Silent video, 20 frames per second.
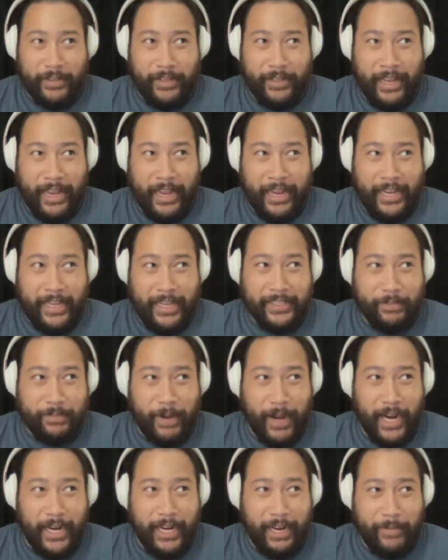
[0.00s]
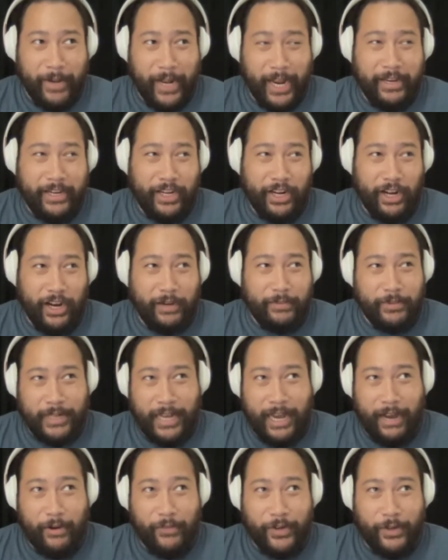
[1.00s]
in his mind. I mean, I you know,
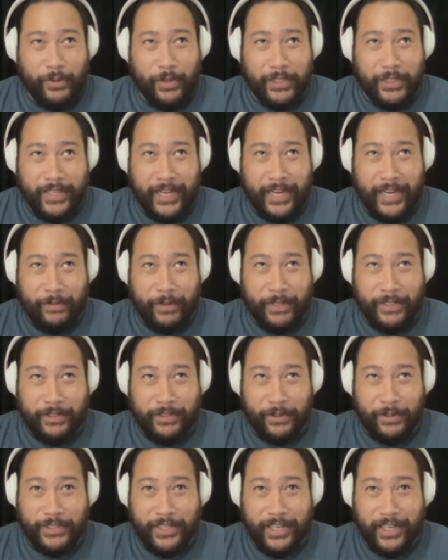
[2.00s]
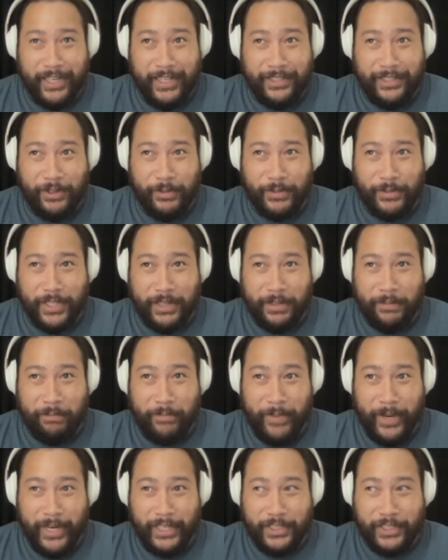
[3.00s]
however you want to take it, but it's almost like he's almost like the
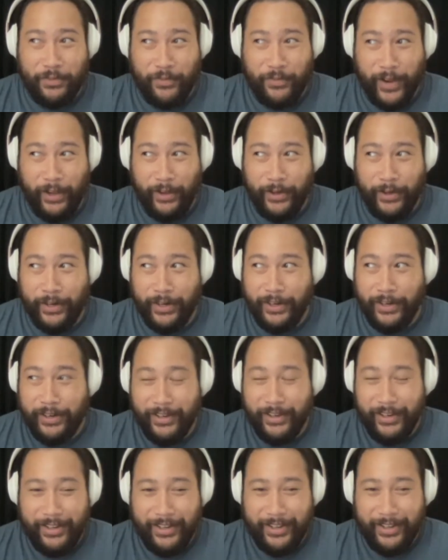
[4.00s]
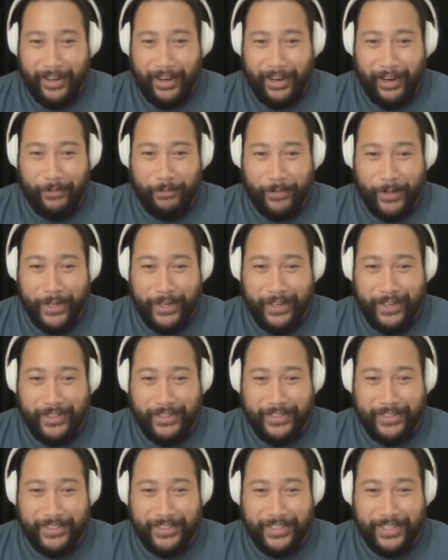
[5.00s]
biggest failure um,
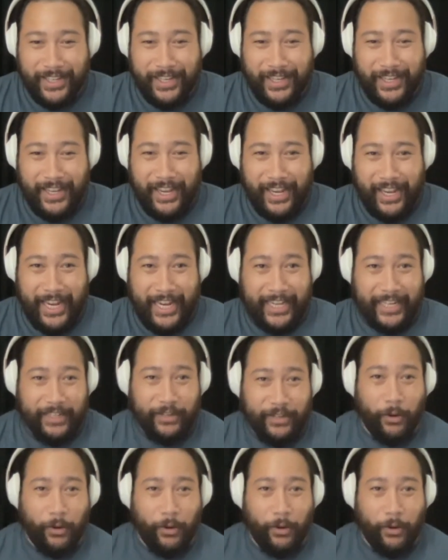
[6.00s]
because because he, can't